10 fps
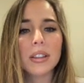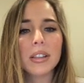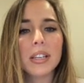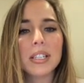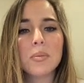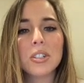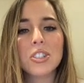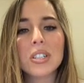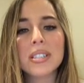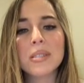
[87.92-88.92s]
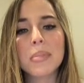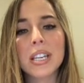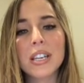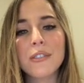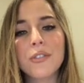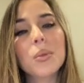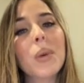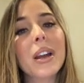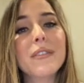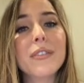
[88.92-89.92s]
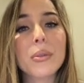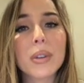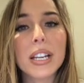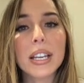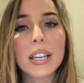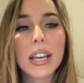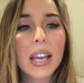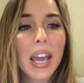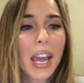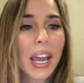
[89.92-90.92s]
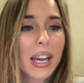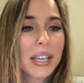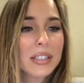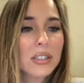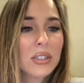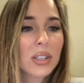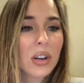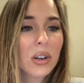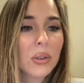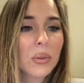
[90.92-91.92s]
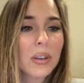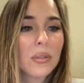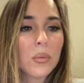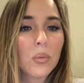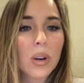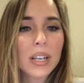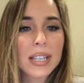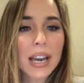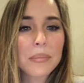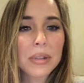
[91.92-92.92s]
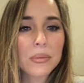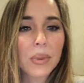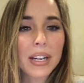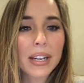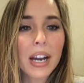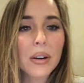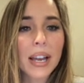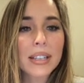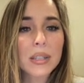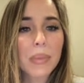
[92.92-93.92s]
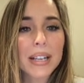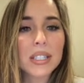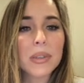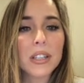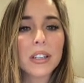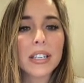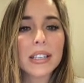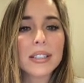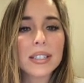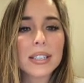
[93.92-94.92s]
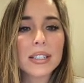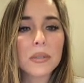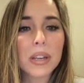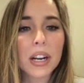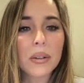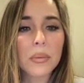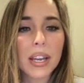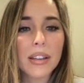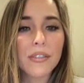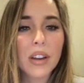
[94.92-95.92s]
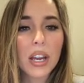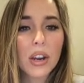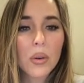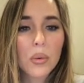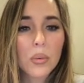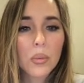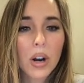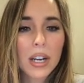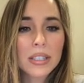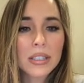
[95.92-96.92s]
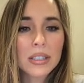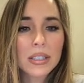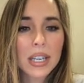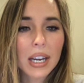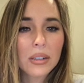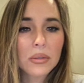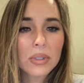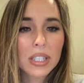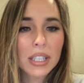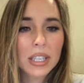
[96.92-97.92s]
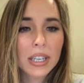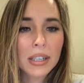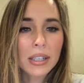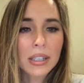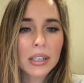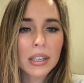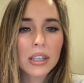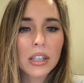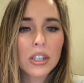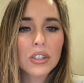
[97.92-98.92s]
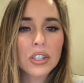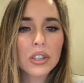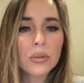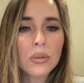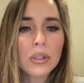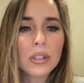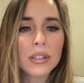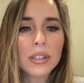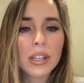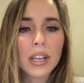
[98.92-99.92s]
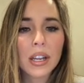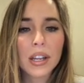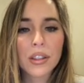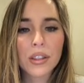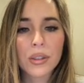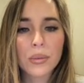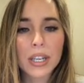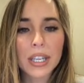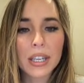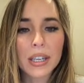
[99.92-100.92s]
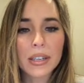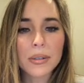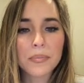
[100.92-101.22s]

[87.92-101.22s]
these would just be for wave 3. And so what is happening right now as a possibility is this could be our wave 1 down here, 2, 3,